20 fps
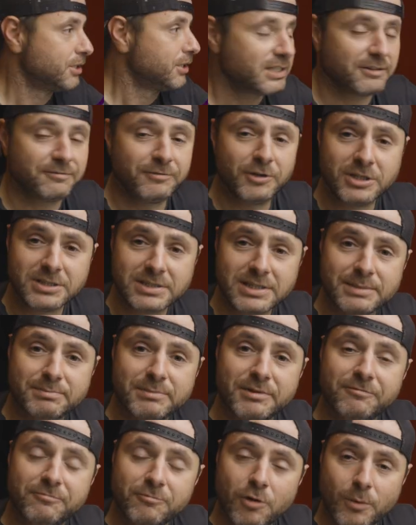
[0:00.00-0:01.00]
So the first thing
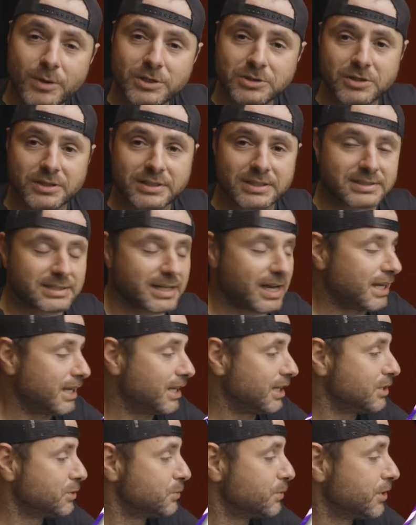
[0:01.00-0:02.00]
before we start
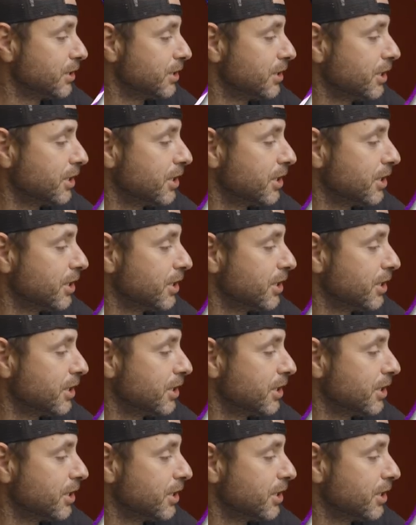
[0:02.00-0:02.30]
designing is we're going